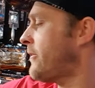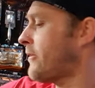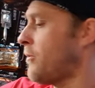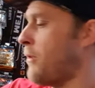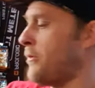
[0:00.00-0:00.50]

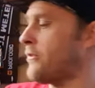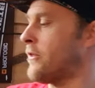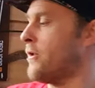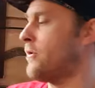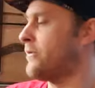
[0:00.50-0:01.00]
so most of
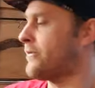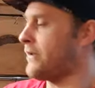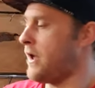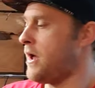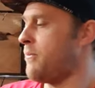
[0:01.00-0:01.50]
those
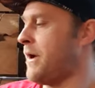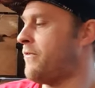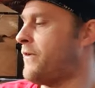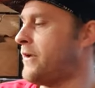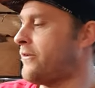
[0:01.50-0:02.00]
I
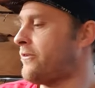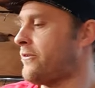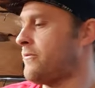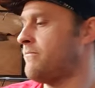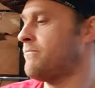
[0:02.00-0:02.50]

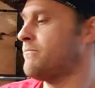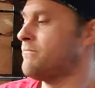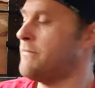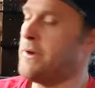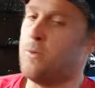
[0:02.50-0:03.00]
fish
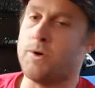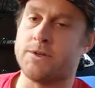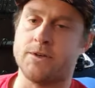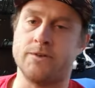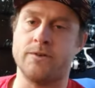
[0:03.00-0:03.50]

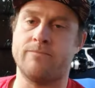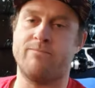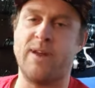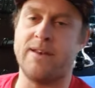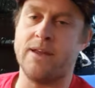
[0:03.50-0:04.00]
mid-water to a
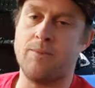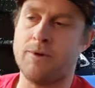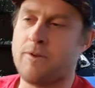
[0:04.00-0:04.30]
bit deeper.